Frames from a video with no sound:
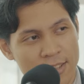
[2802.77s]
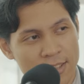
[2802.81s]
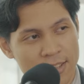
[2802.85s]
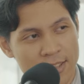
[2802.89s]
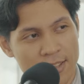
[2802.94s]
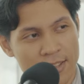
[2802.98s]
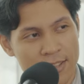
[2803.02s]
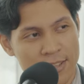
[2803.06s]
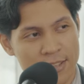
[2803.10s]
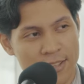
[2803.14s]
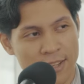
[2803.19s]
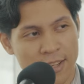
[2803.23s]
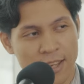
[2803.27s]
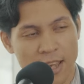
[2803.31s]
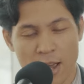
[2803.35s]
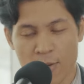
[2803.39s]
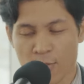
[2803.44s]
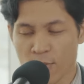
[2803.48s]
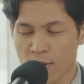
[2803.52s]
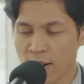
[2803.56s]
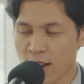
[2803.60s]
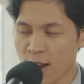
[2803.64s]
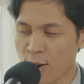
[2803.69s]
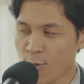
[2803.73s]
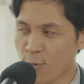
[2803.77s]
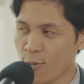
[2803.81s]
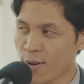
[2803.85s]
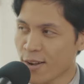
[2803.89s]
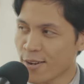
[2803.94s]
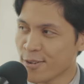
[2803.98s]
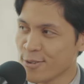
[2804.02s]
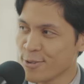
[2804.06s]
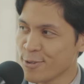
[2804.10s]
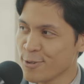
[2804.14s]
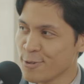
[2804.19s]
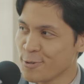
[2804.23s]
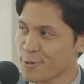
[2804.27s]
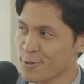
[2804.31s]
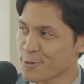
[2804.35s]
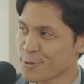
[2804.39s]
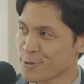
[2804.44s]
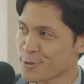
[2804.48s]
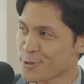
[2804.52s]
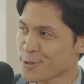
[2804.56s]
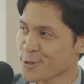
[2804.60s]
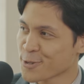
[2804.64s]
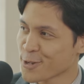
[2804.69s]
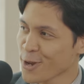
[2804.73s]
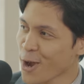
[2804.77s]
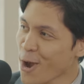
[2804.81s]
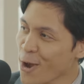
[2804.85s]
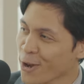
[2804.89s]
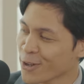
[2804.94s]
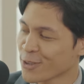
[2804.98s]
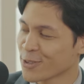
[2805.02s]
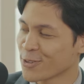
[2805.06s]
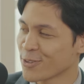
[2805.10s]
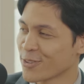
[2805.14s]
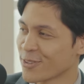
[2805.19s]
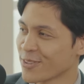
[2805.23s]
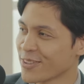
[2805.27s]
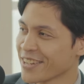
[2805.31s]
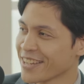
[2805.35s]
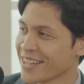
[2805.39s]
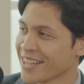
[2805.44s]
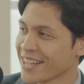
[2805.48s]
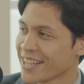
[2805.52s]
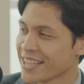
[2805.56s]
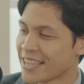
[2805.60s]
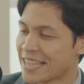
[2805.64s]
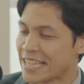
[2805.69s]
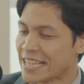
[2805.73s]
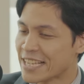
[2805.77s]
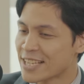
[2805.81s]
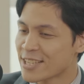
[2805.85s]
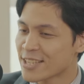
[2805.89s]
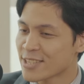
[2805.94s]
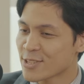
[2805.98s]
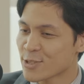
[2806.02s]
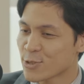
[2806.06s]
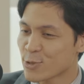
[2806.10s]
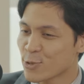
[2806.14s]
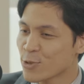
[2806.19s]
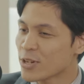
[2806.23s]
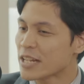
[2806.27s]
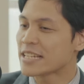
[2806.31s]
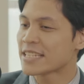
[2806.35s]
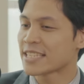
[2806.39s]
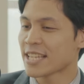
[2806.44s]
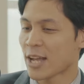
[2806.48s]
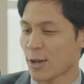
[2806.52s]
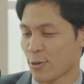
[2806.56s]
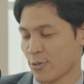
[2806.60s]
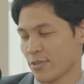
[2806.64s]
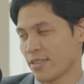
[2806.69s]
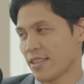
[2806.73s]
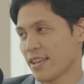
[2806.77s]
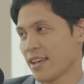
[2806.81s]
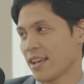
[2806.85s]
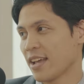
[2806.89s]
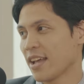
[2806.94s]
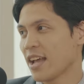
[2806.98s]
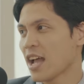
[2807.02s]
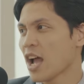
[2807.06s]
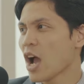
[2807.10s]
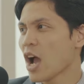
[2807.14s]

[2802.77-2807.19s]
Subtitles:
This is the camera. I want you to talk to the students out there.